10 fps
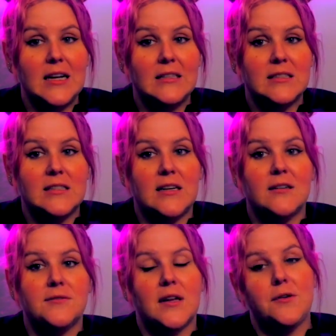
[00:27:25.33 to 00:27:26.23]
instead
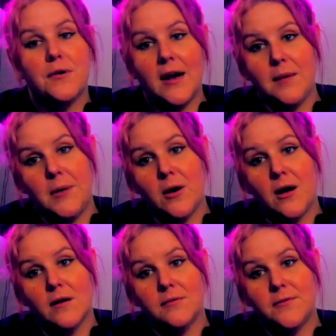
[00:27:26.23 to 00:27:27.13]
of like writing me
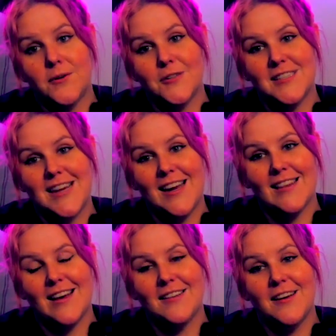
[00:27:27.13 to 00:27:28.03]
off or saying
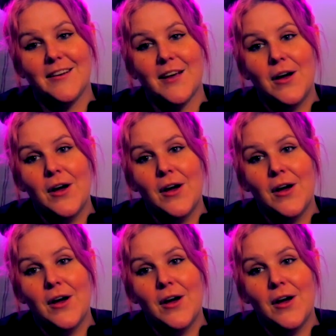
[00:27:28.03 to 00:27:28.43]
that like